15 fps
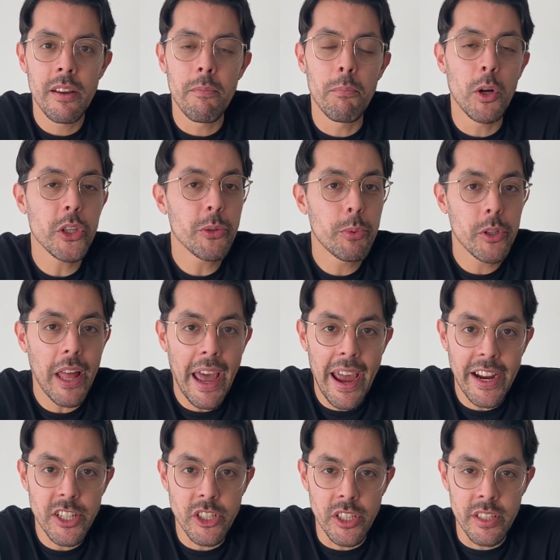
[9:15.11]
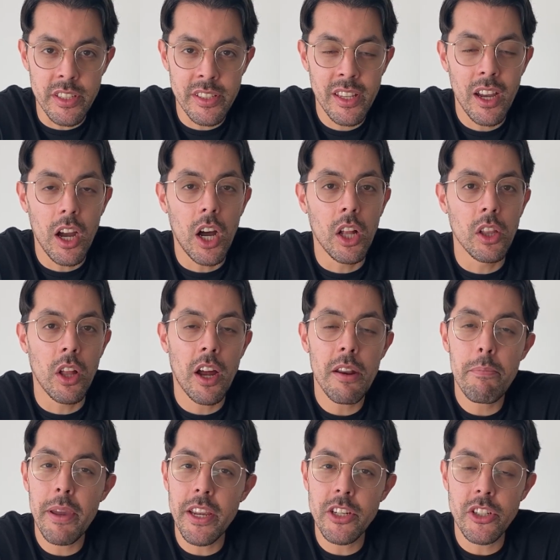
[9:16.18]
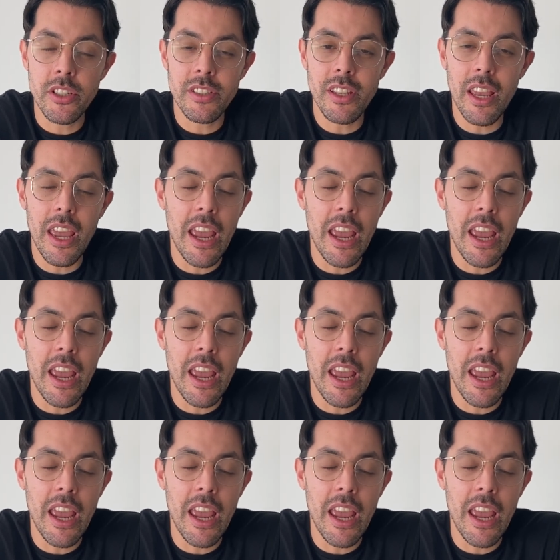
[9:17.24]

multiple actions, a lot of patience,